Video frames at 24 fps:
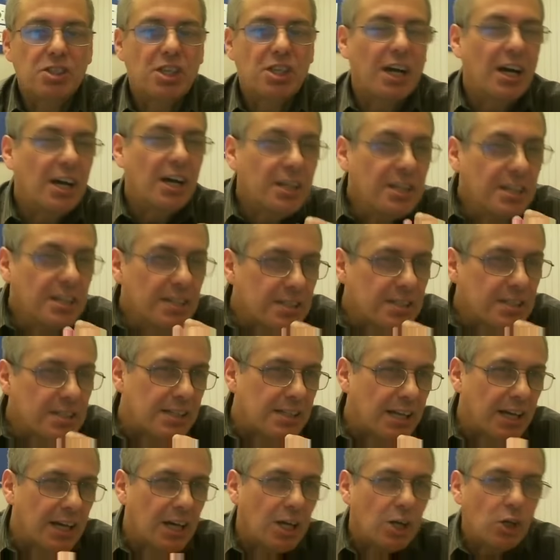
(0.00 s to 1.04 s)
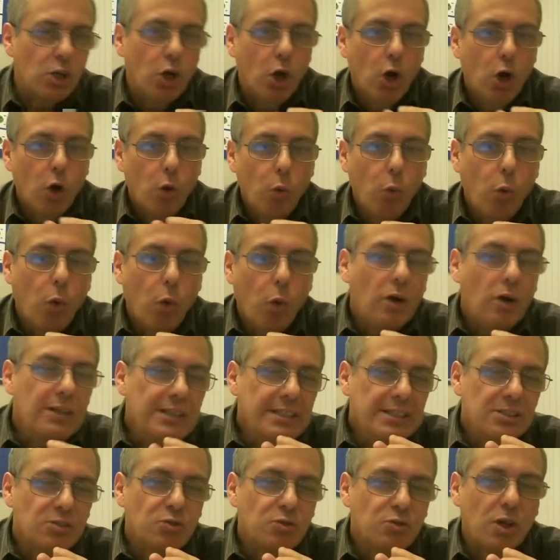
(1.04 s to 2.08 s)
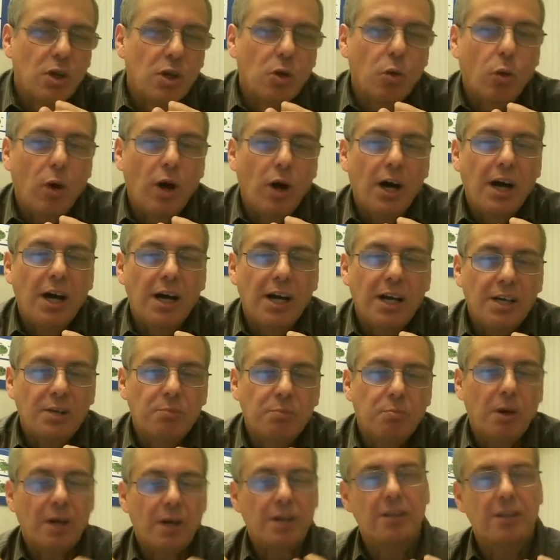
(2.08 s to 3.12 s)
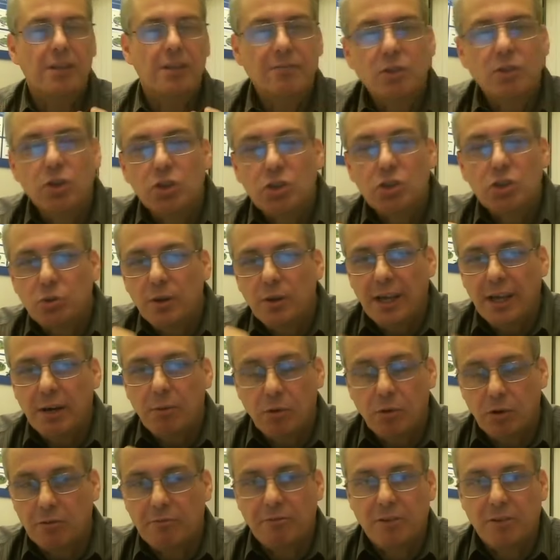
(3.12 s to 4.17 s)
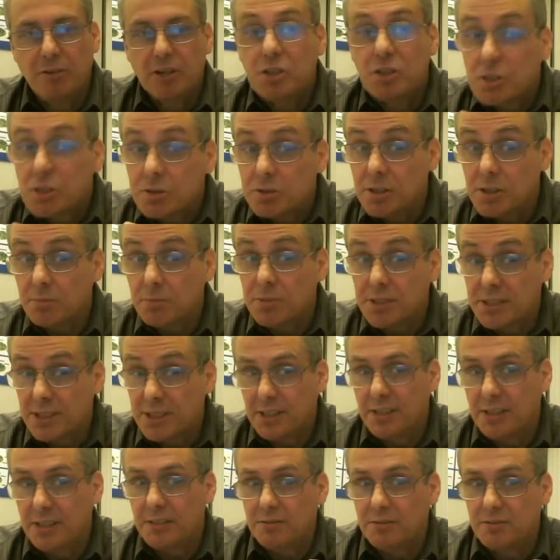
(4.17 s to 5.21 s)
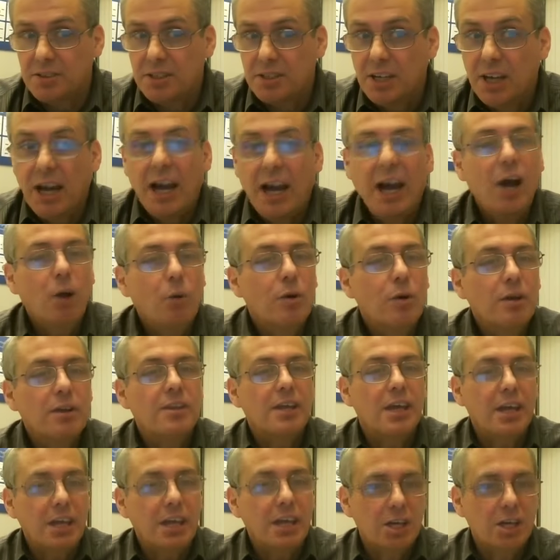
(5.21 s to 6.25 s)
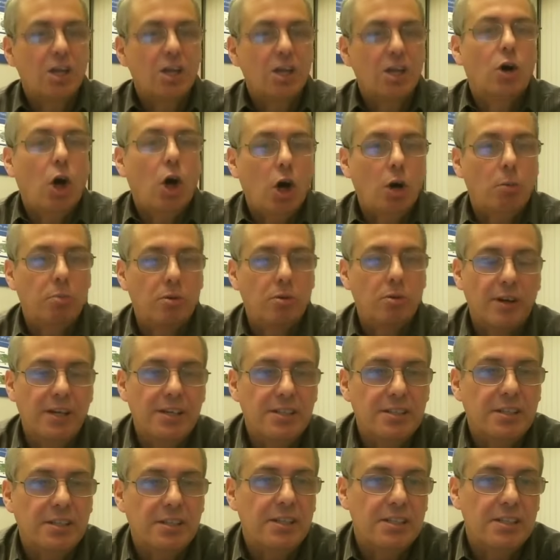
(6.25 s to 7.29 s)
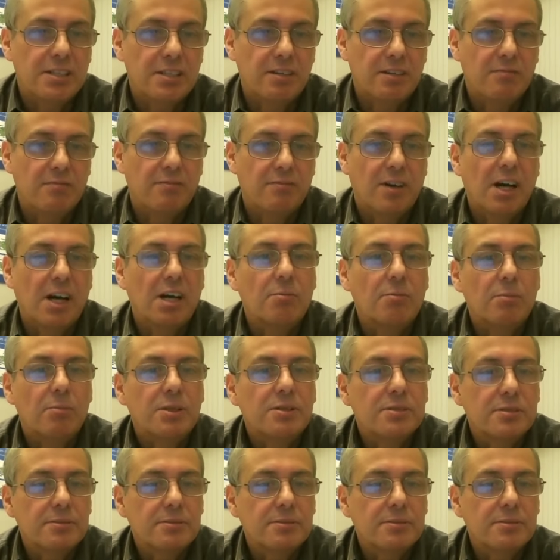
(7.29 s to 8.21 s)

to understand what is required by the virtual network functions themselves. How are they going to operate in this environment?